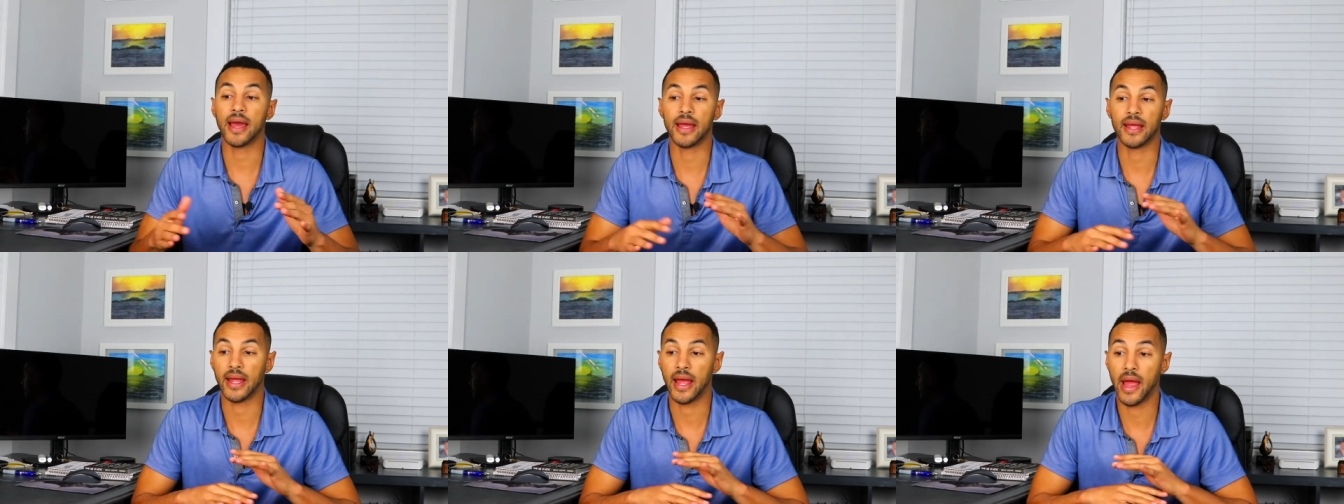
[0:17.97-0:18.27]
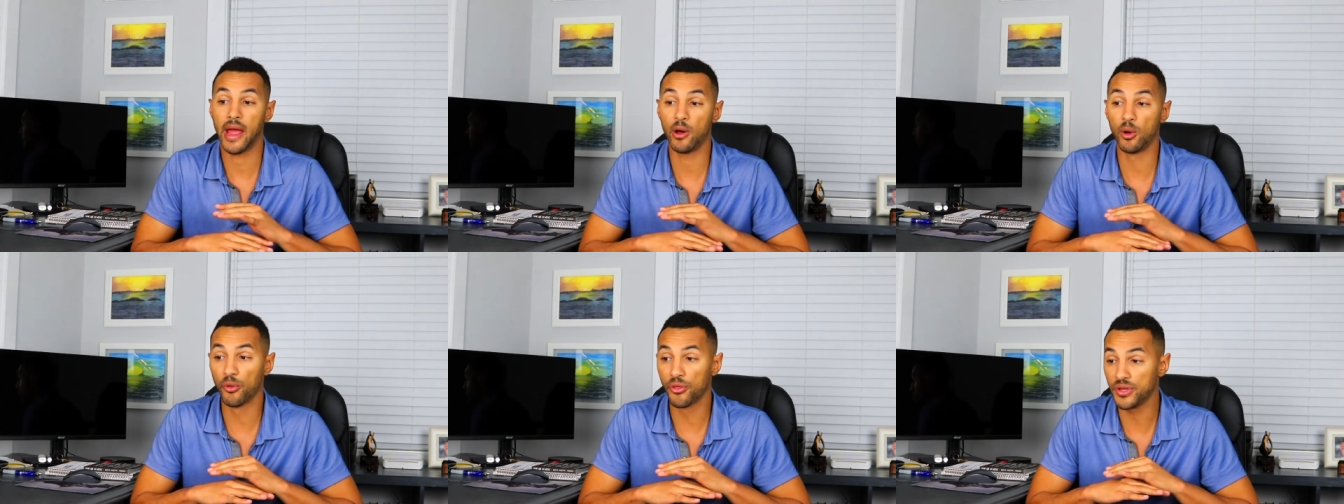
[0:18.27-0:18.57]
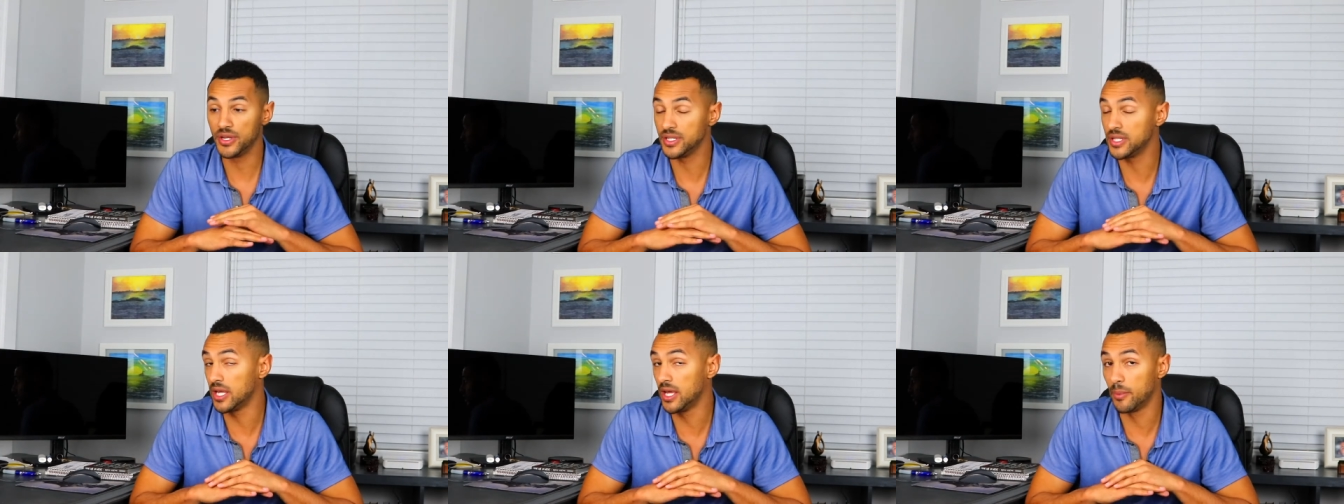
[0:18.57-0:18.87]
a
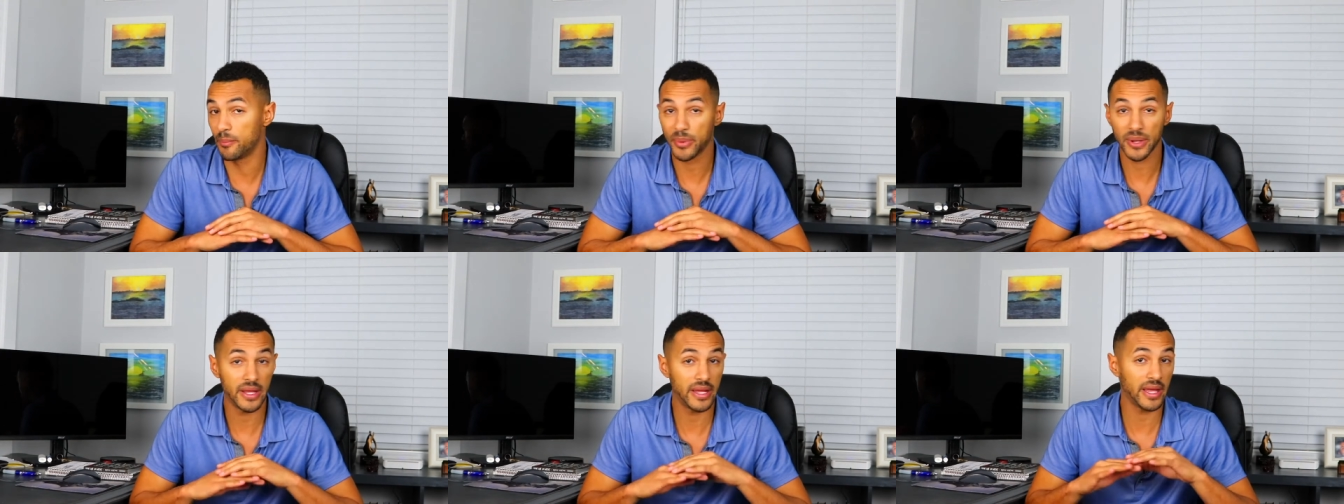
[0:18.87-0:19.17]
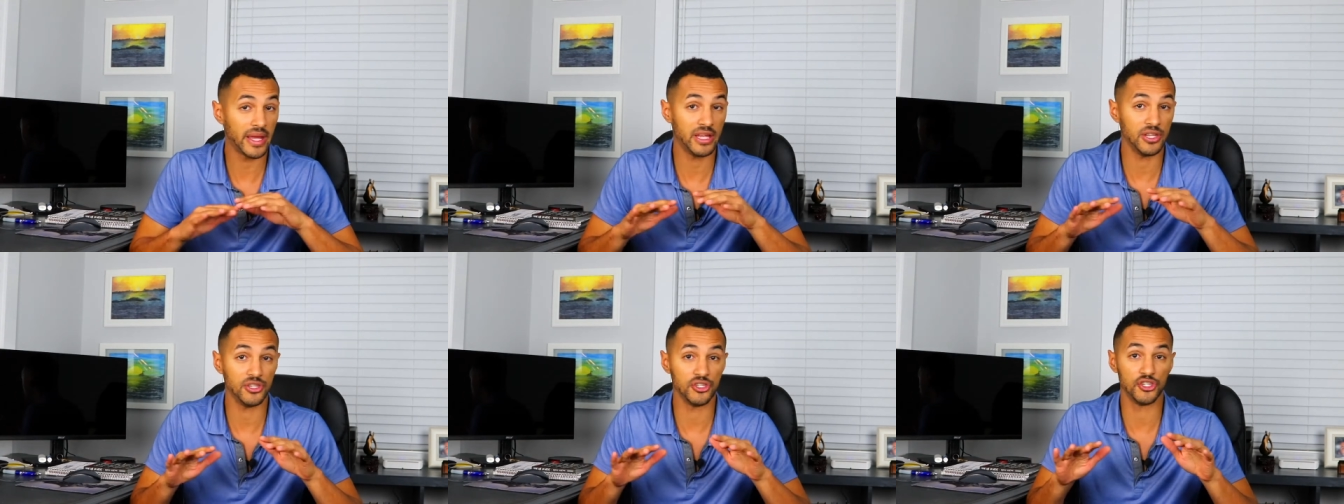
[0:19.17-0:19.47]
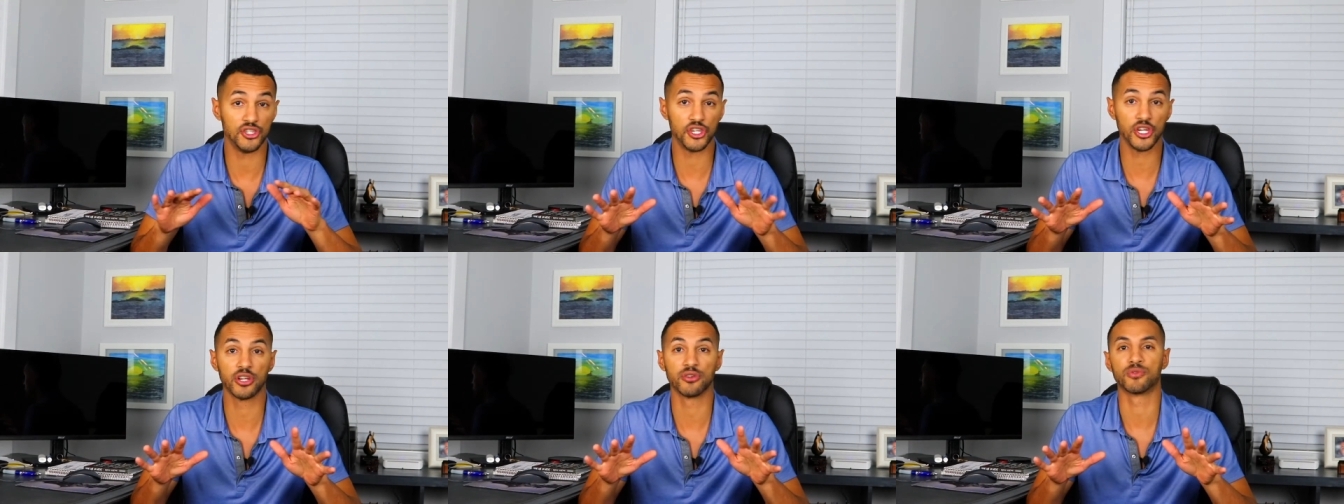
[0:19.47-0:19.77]
healthy tip in
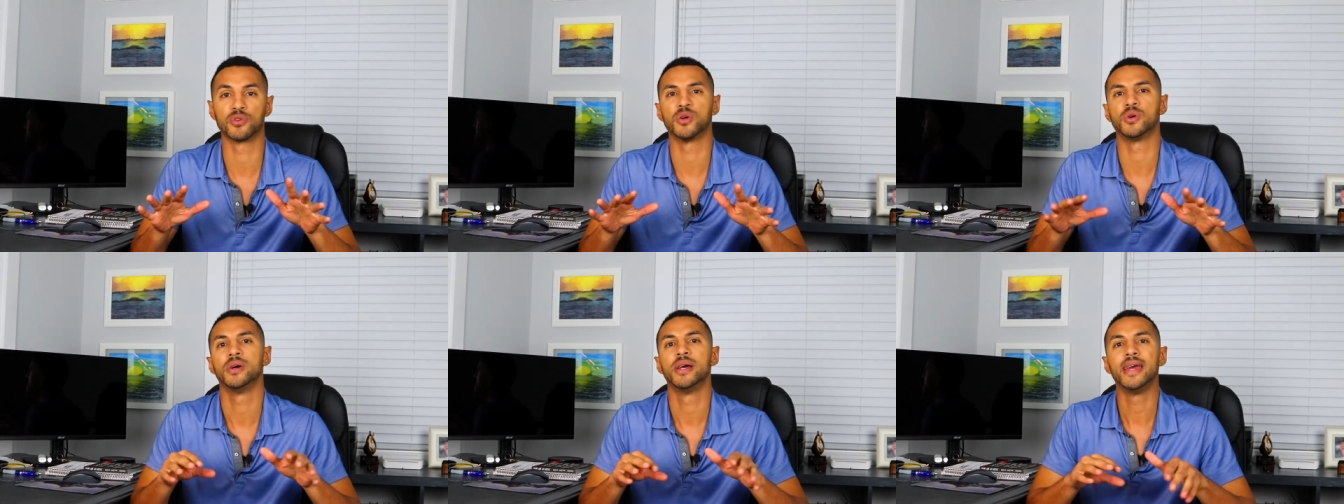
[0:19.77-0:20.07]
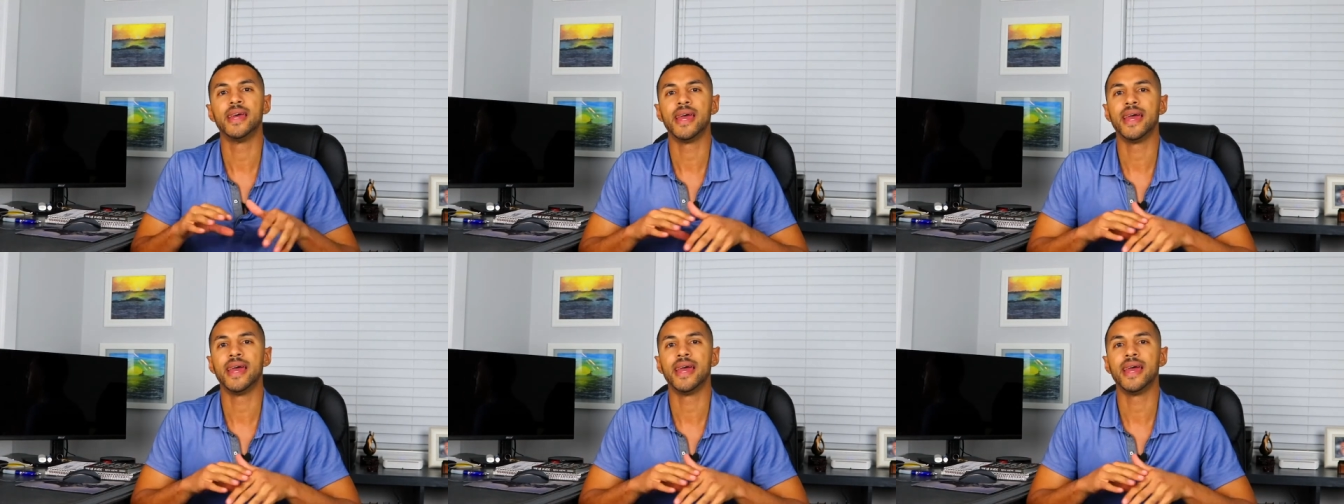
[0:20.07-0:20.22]
general.